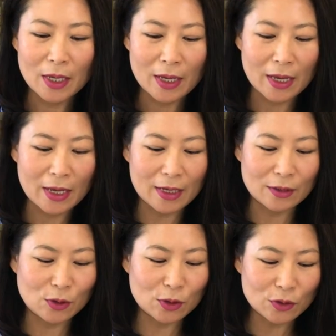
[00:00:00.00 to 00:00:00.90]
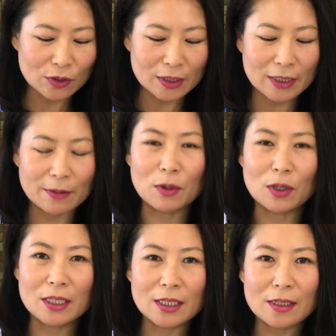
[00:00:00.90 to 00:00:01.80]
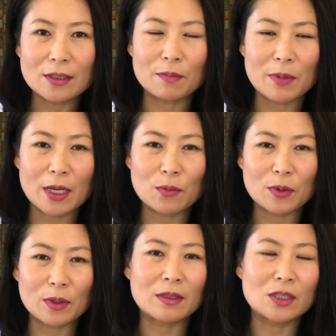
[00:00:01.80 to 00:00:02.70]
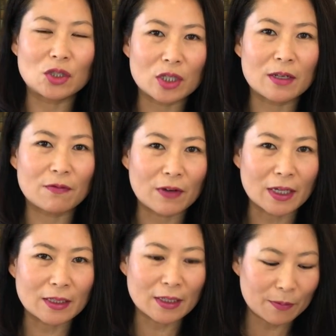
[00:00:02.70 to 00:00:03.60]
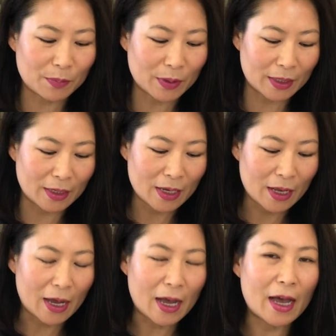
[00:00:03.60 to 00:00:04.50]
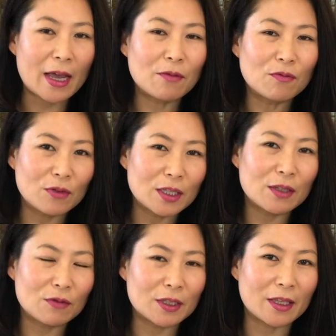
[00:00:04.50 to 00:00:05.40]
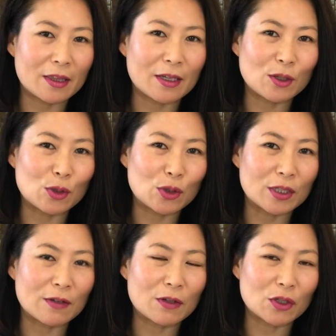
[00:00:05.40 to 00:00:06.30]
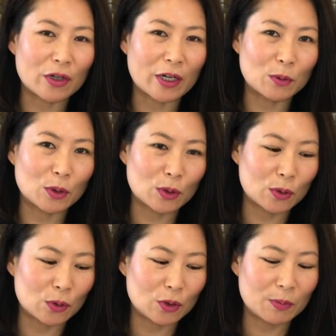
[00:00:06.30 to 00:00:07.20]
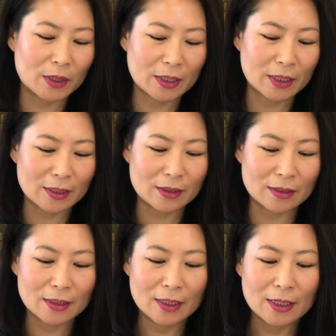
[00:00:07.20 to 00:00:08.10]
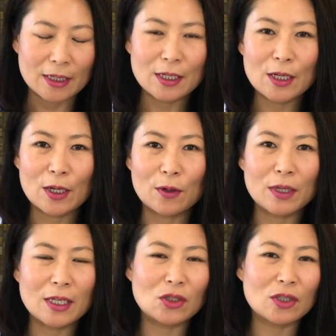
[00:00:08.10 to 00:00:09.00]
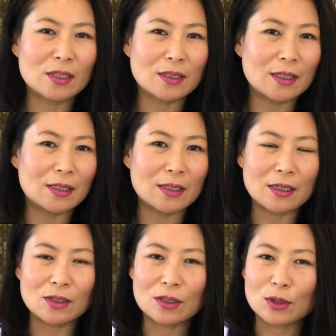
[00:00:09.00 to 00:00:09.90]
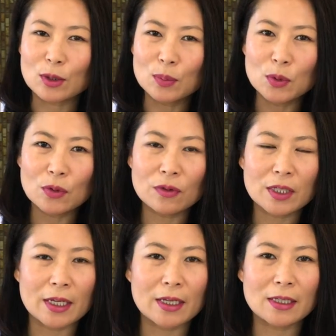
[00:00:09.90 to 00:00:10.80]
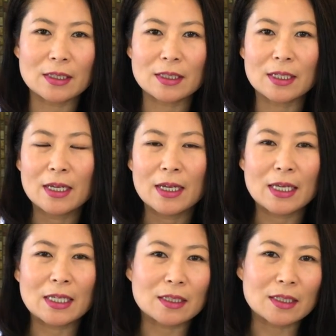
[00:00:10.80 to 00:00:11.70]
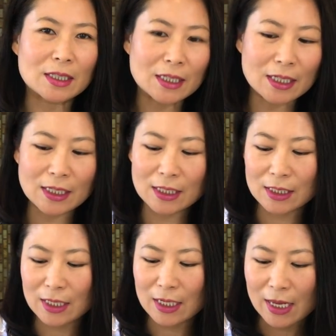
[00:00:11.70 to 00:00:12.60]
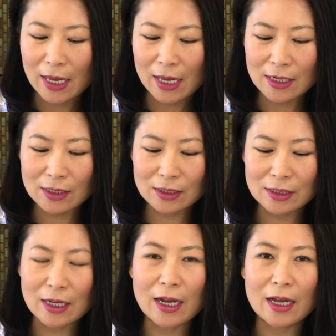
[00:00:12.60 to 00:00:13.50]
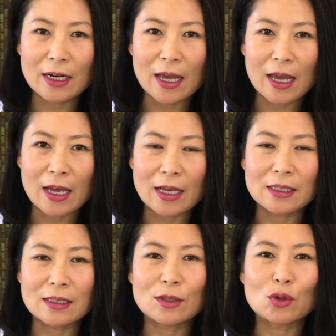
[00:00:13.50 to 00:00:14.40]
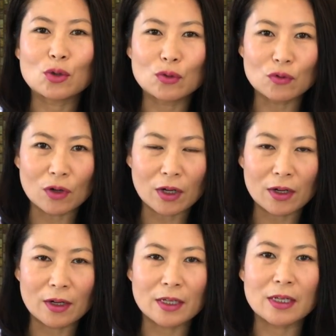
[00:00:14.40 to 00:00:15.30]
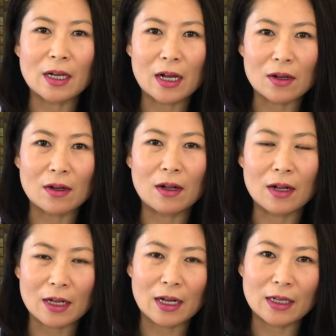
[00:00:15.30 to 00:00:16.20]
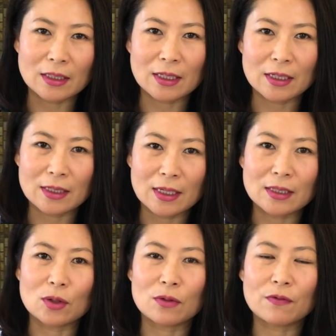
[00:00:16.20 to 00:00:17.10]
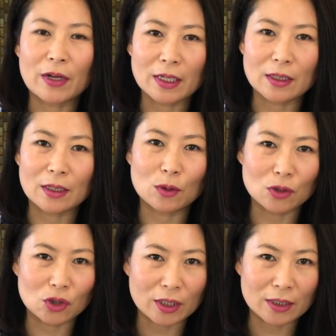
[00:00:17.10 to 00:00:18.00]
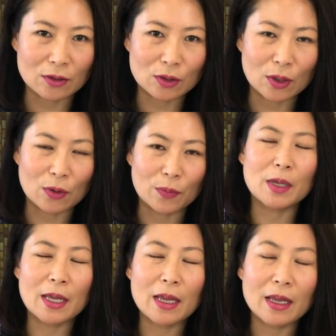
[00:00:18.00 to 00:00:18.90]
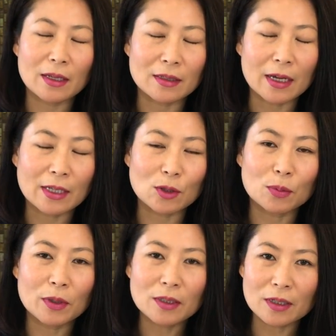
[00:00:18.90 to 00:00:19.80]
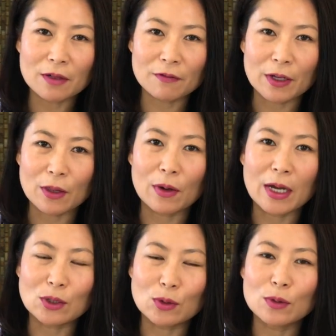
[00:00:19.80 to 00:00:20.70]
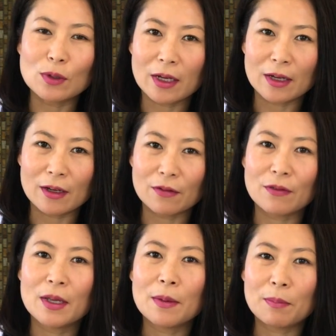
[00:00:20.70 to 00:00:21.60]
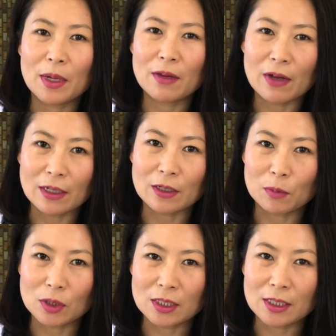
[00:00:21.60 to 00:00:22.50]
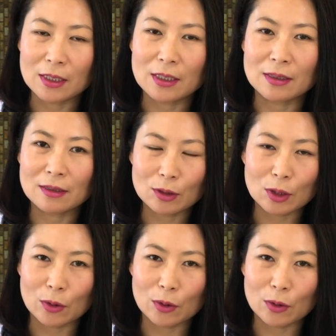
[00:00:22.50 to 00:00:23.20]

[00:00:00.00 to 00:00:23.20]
And usually martinis are made with gin and vodka, but I really, really think you should give it a try with soju, because, you know, it's a smooth taste, it's clean, and it's not as strong in alcohol content as your vodka or gin. So, and I just want to clarify though, I do love my vodka martinis.